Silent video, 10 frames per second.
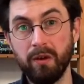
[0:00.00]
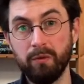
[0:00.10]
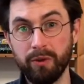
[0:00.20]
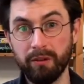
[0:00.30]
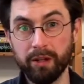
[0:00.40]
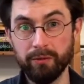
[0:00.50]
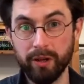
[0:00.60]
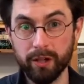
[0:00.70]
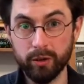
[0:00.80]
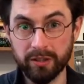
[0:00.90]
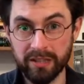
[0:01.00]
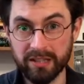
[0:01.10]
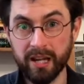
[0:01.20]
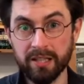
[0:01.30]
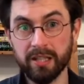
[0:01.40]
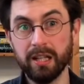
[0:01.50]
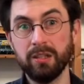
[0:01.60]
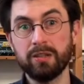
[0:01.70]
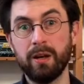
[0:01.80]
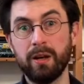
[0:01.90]
very, very good design
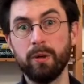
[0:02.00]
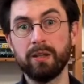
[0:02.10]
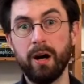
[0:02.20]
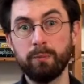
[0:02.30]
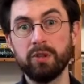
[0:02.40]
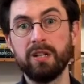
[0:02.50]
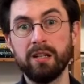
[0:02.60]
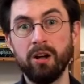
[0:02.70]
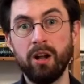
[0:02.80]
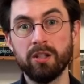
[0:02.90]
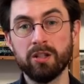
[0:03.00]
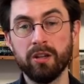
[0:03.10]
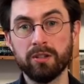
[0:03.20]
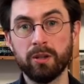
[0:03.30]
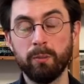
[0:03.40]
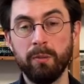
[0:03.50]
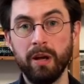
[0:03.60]
skills and with up-to-date knowledge on some